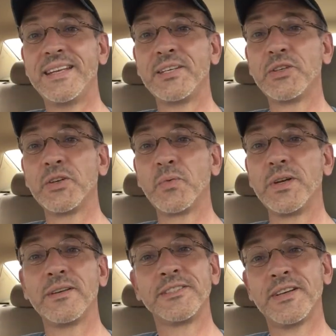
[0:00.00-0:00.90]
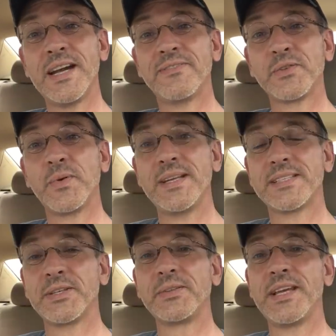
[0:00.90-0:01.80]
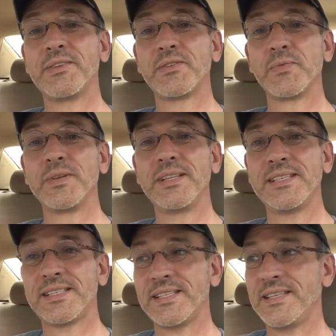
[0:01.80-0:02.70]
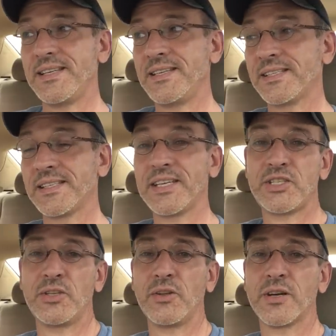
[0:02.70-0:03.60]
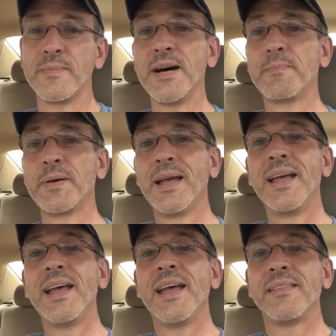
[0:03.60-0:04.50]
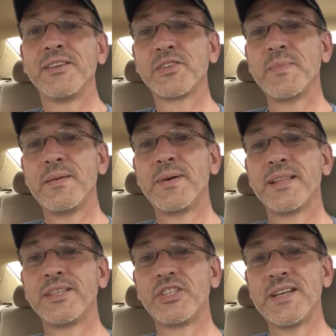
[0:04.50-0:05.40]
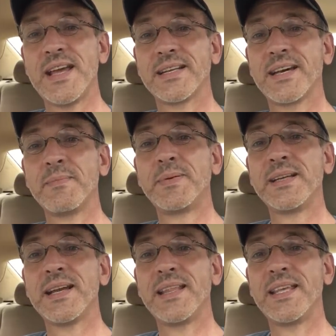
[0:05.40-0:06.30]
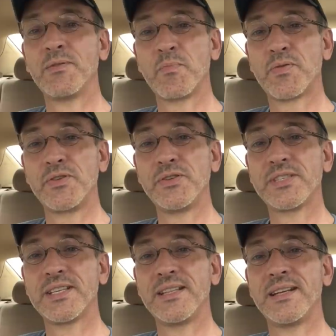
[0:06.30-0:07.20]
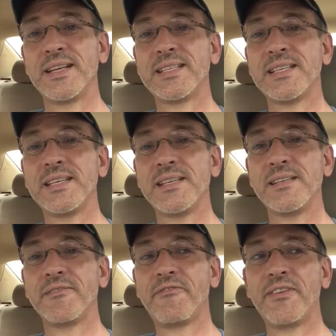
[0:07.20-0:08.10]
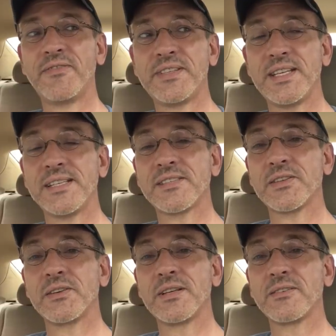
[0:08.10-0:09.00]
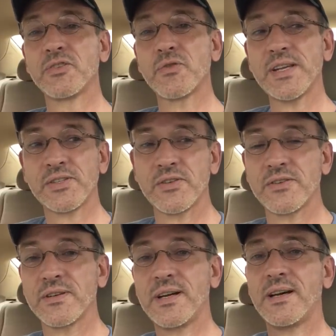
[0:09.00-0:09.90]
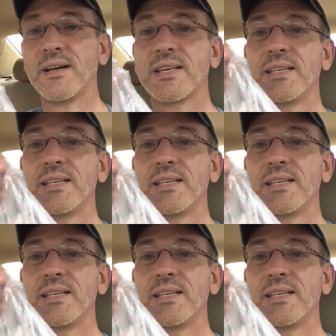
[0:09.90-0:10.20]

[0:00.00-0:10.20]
in Goodwill, and you'll have to wait till later to really see these unless you look them up. These are made by the Jeannette Company and they were produced in the 1950s. They're little dresser uh,